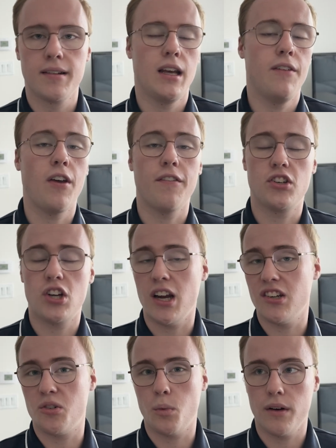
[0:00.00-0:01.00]
If you have a
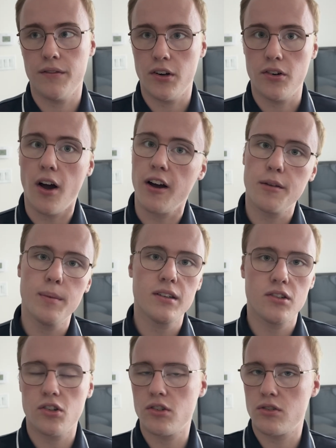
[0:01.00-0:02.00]
change in one of your
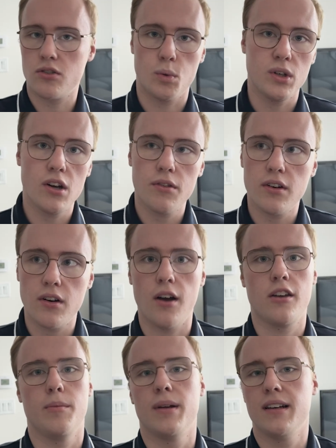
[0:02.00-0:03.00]
documents, just switch out the
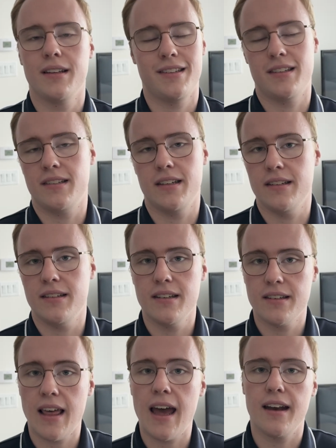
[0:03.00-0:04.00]
document. It's as easy
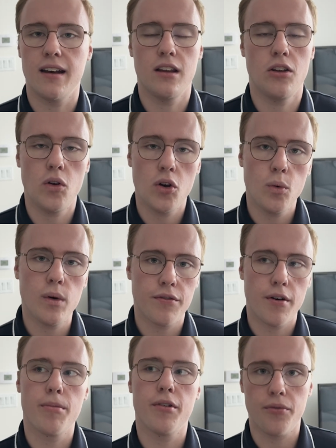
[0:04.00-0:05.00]
as that, and you can do it
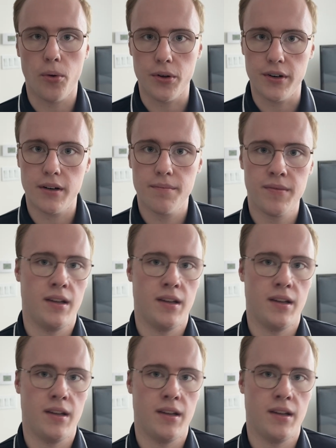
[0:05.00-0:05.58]
from the folder.